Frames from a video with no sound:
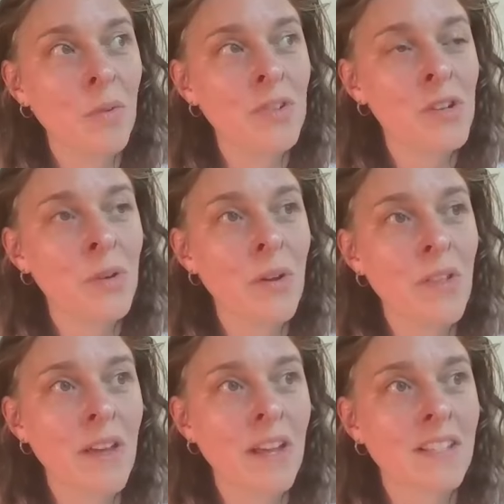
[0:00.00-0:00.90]
I'm wondering
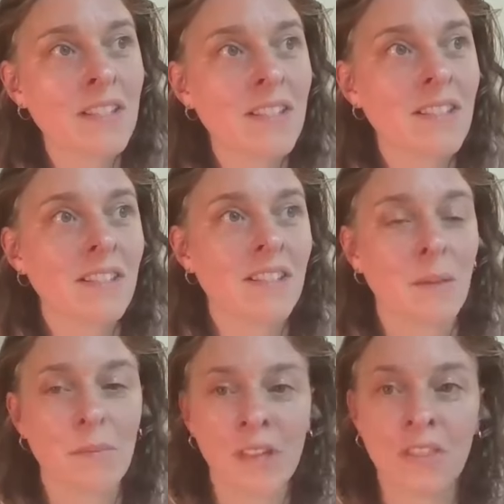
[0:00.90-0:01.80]
whether that's
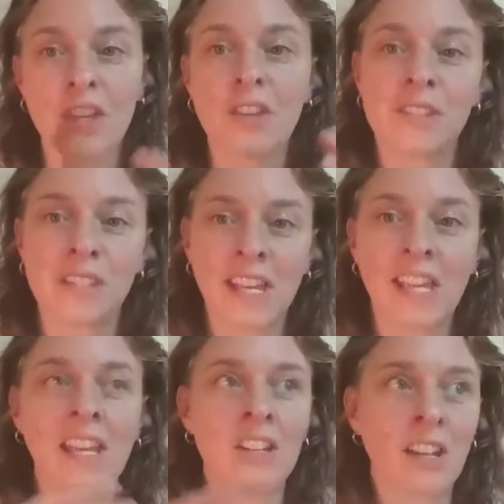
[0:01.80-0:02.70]
something that you
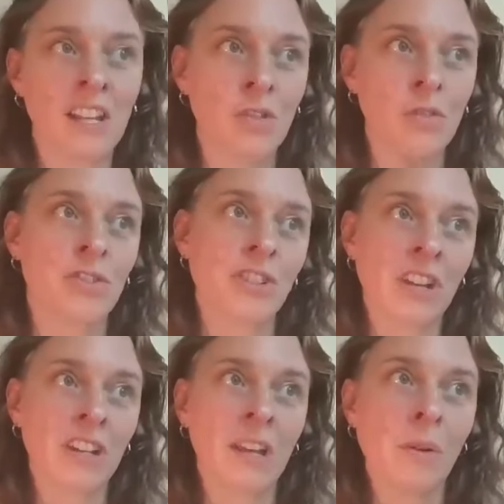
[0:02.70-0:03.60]
see in your
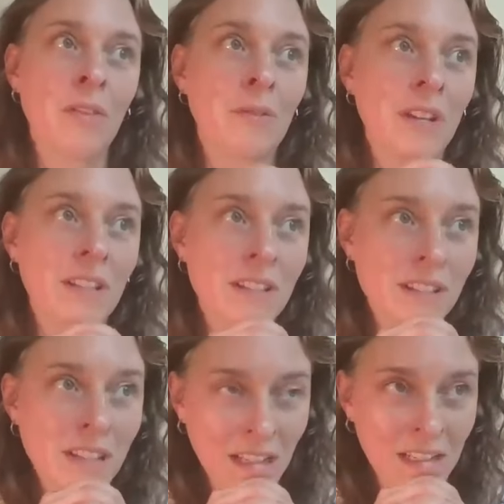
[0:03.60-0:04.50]
journey, whether
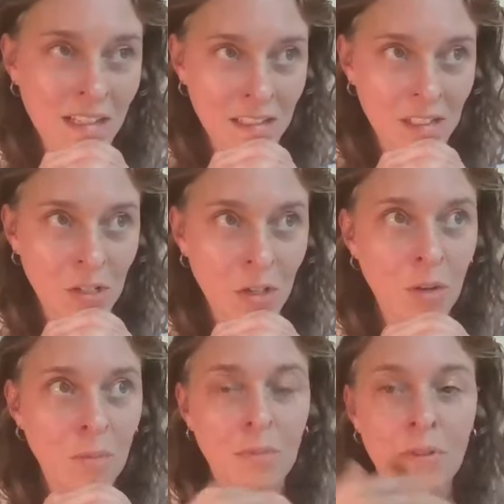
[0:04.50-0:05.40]
it's,
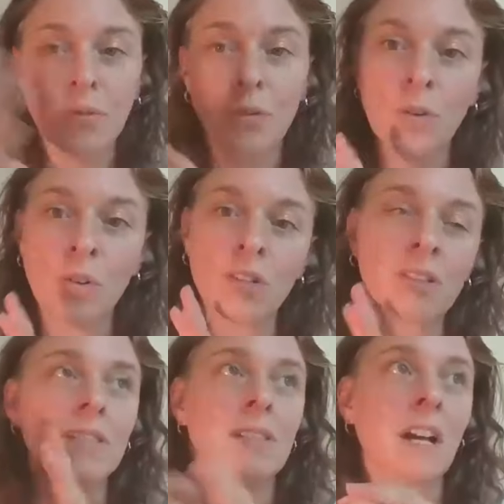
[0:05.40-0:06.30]

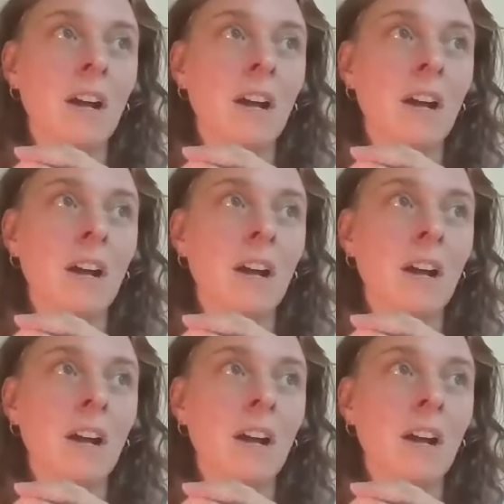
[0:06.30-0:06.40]
before